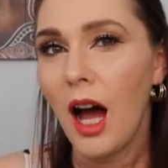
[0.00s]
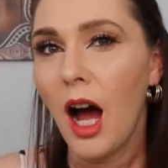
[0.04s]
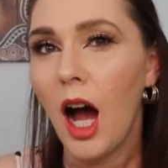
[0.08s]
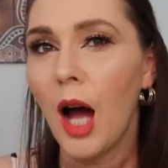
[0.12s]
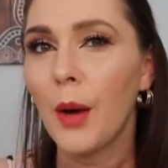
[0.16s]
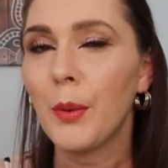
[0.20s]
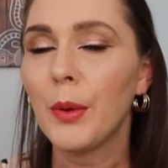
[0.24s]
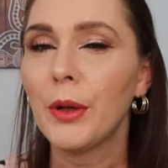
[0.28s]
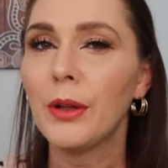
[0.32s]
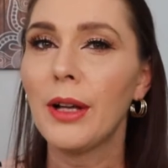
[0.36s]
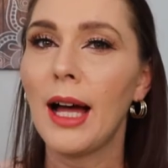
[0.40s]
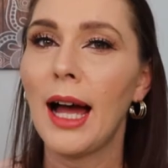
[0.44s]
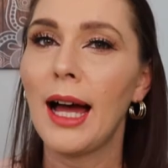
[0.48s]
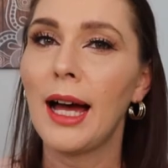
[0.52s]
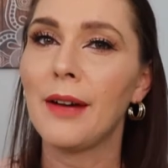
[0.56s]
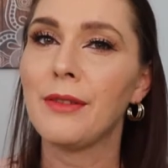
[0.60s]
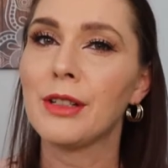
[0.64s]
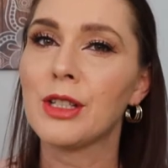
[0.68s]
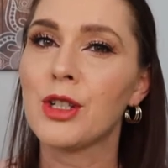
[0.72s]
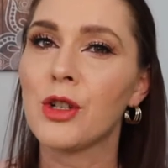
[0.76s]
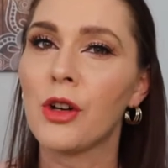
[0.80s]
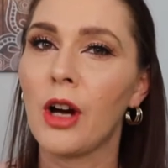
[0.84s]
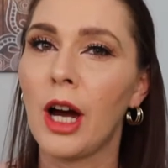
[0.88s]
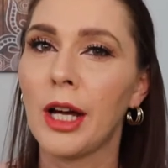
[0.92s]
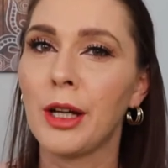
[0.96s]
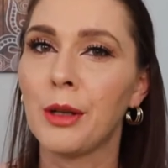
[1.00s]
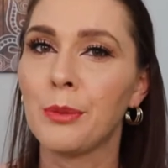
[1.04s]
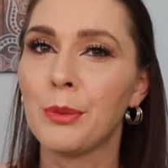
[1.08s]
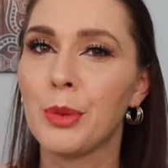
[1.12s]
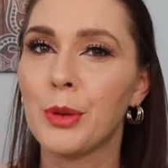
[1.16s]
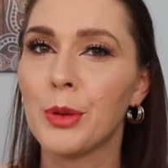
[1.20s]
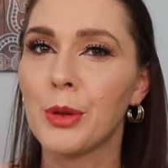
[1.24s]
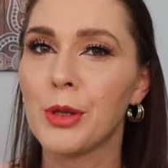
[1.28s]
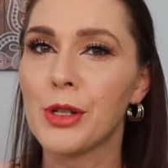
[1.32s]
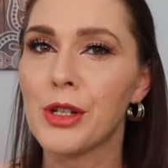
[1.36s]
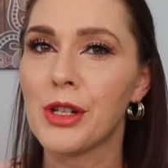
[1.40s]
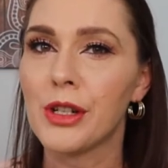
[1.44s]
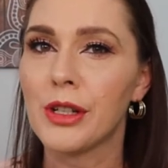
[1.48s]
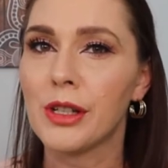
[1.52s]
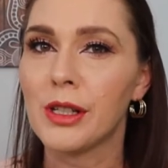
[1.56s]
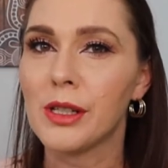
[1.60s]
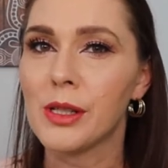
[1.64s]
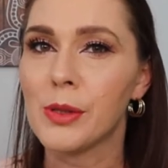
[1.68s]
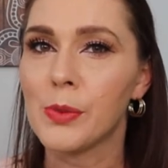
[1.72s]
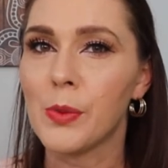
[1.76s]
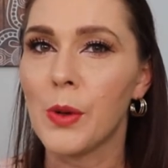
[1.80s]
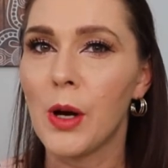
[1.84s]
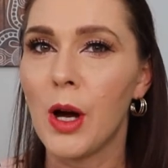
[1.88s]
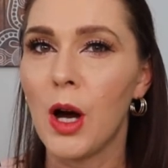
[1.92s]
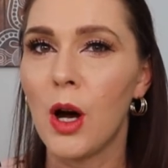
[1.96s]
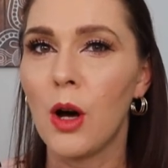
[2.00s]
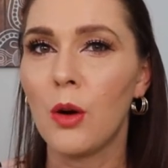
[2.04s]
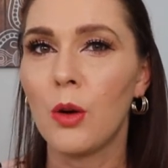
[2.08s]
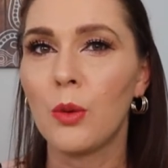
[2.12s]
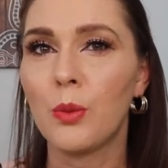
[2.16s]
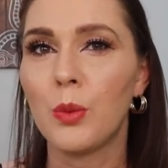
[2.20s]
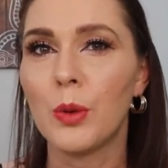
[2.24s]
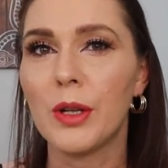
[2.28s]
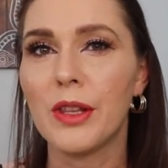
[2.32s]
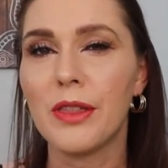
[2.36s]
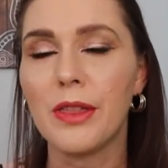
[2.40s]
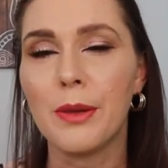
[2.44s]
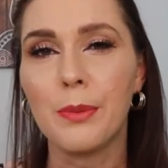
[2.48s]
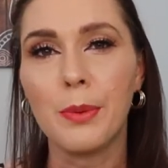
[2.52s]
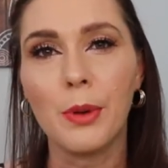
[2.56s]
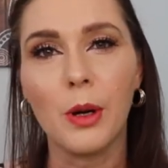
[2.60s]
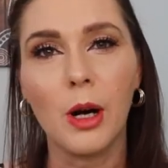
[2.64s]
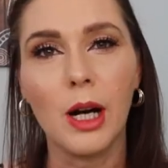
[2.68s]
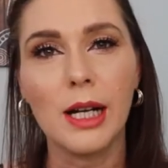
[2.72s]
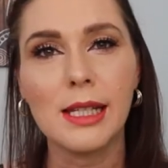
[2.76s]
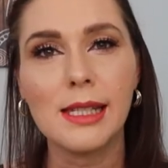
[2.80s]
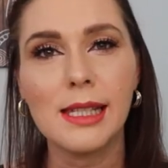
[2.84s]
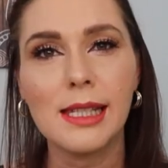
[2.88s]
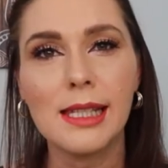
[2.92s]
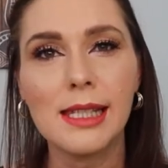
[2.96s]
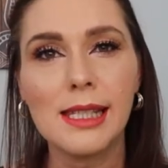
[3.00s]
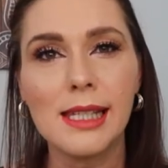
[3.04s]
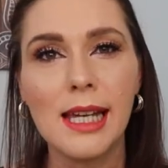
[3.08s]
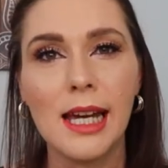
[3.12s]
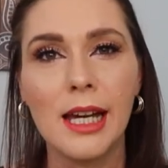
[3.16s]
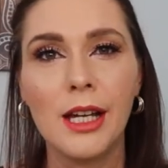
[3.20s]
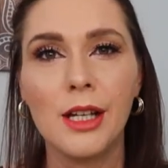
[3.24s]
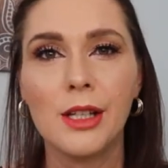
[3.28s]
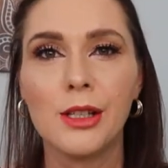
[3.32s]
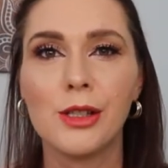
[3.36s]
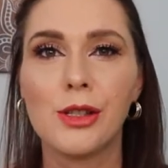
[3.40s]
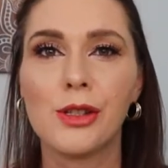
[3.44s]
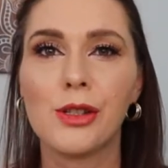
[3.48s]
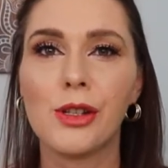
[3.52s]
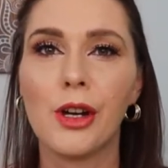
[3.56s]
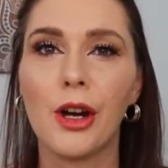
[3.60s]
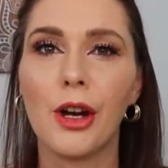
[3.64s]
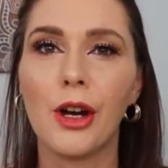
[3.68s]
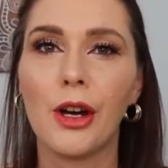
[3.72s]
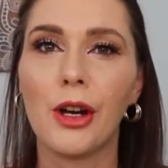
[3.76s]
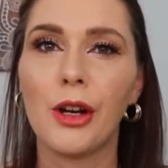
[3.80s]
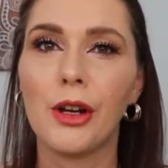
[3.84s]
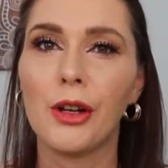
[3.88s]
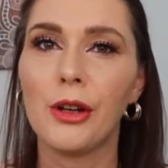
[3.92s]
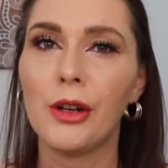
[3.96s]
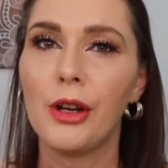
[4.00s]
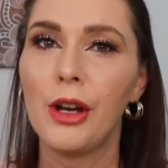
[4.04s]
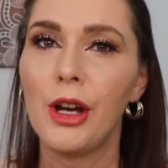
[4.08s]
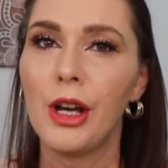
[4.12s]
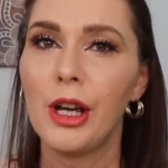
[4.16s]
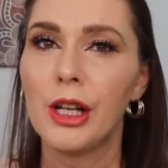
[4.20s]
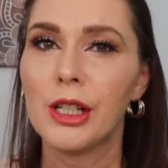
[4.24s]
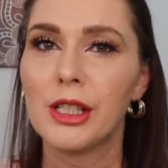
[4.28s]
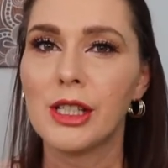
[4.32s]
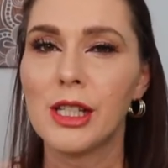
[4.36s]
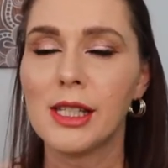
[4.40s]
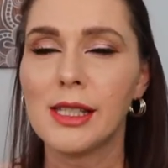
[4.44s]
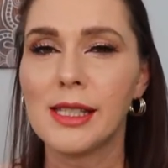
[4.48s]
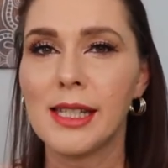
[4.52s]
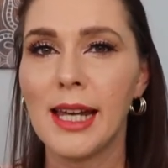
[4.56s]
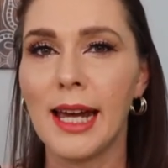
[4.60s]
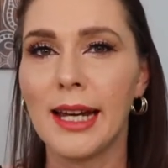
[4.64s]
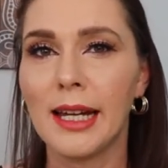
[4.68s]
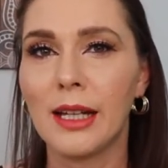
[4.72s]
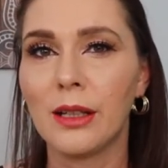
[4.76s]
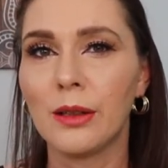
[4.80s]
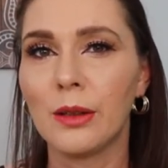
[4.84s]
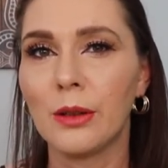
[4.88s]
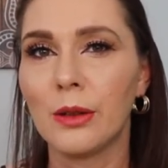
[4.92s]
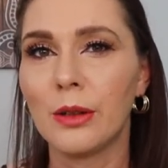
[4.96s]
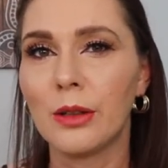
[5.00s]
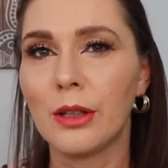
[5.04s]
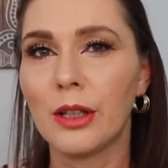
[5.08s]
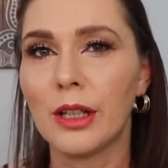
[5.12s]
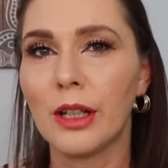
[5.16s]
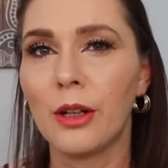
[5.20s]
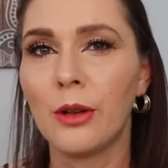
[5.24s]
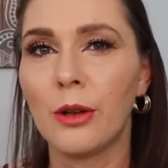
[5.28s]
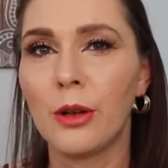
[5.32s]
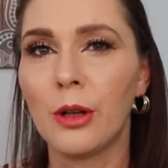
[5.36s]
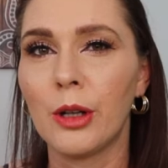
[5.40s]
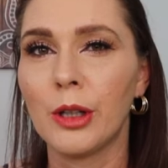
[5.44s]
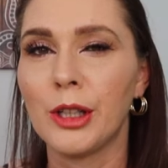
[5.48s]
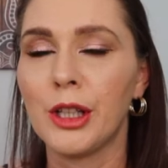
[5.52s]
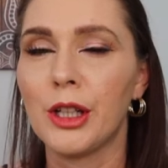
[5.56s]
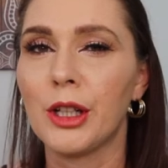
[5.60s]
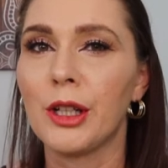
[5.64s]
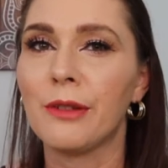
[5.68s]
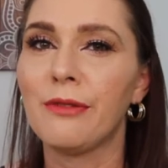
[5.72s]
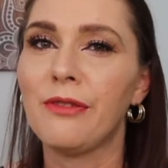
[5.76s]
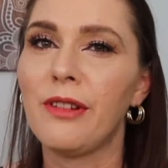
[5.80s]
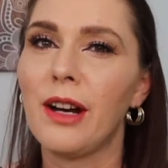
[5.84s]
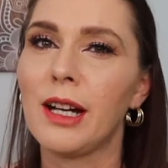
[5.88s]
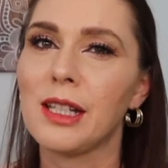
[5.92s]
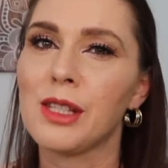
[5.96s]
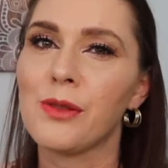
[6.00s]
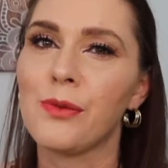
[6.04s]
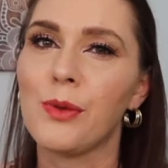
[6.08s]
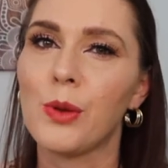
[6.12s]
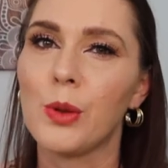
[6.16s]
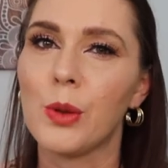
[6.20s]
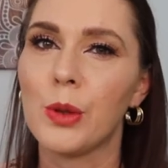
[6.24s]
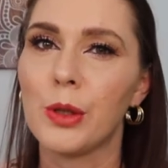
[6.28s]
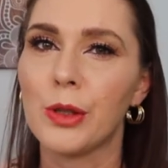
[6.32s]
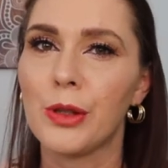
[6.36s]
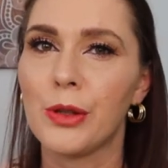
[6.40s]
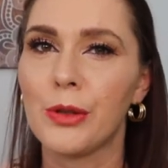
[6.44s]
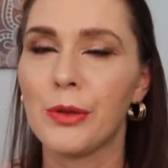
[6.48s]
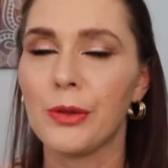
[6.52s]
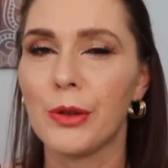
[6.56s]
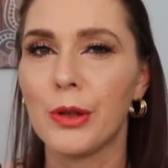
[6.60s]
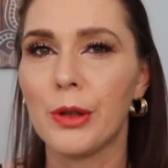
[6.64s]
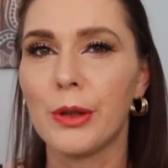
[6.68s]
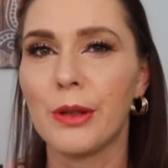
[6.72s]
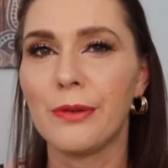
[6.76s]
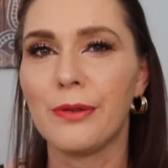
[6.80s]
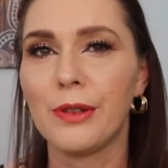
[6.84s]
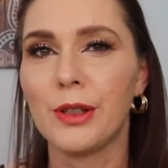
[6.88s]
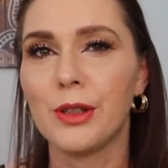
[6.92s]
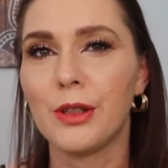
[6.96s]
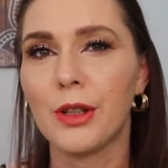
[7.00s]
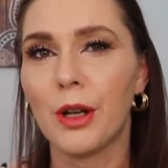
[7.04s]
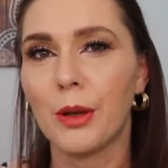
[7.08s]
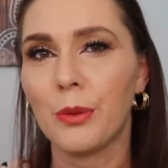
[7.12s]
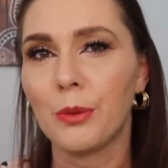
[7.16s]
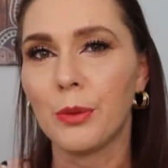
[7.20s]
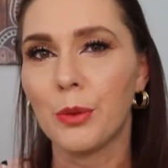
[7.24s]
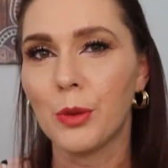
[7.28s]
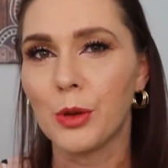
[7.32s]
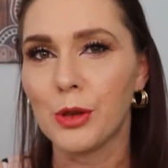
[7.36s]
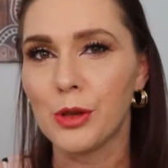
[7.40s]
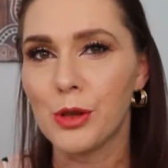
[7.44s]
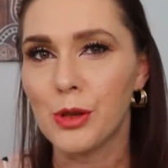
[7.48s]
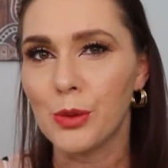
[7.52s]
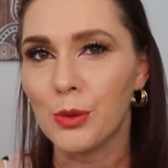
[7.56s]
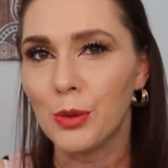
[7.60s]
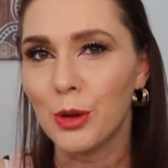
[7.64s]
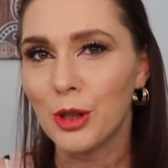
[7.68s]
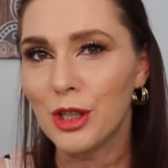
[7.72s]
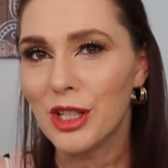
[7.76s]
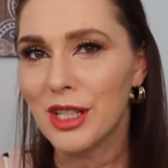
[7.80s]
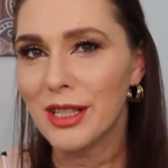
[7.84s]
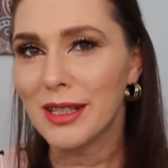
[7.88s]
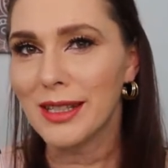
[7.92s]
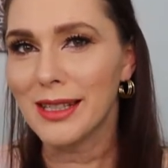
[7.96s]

I will have a try on portion as well with the prices, so just take a look, or you can fast forward through if you don't want to watch